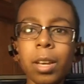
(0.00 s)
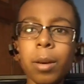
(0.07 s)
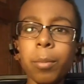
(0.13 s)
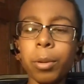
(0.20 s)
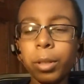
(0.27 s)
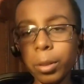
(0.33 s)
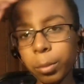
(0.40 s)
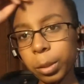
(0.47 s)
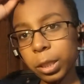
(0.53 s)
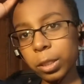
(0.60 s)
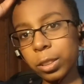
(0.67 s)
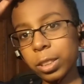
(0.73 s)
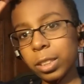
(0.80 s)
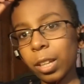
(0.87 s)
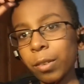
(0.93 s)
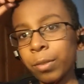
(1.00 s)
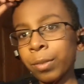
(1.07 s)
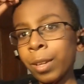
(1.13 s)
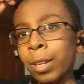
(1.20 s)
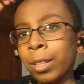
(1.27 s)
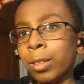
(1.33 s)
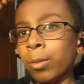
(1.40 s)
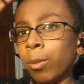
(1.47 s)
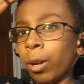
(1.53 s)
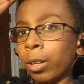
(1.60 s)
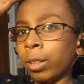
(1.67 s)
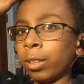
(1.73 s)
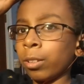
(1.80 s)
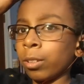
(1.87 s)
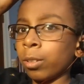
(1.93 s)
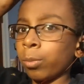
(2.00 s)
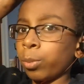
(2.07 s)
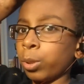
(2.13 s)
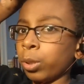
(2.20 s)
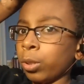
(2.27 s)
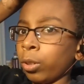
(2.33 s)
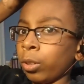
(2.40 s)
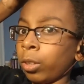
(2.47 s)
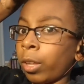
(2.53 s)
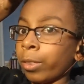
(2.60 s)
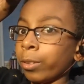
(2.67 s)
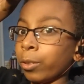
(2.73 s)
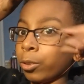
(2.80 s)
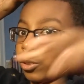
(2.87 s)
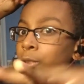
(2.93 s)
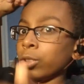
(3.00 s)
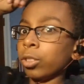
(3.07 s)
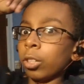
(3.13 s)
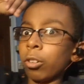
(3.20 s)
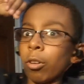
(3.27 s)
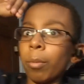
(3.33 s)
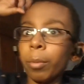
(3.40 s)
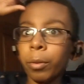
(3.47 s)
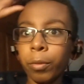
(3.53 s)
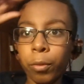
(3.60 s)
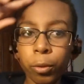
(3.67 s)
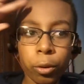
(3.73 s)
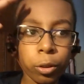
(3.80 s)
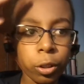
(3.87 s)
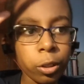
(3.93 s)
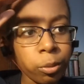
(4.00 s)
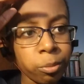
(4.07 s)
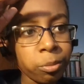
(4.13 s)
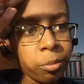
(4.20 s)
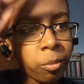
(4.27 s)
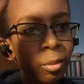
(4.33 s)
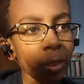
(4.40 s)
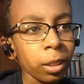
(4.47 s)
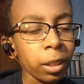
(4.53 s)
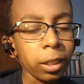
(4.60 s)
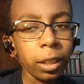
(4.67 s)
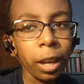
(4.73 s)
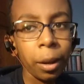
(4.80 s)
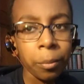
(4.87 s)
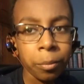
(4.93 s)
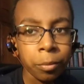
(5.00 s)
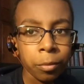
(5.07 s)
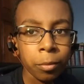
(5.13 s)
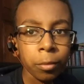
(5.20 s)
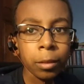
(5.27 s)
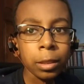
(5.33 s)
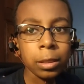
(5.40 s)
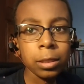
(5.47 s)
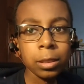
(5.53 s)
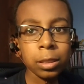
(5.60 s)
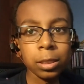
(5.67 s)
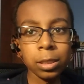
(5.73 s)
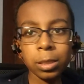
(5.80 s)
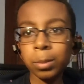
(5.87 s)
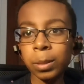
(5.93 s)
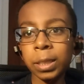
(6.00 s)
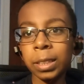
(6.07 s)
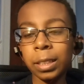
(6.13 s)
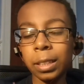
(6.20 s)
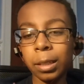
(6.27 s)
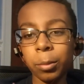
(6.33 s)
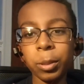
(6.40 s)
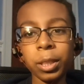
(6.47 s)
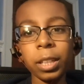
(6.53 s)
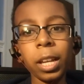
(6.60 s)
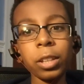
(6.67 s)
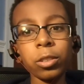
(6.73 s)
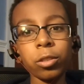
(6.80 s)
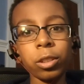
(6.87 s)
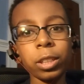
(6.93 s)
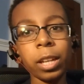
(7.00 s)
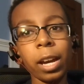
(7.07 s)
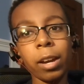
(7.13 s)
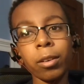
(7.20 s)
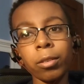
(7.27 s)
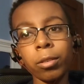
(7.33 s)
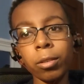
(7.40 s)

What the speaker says: put in a bunch of stuff you want on your computer, and then they'll choose a Chromebook for you. And yeah, it's gonna be the end screen now.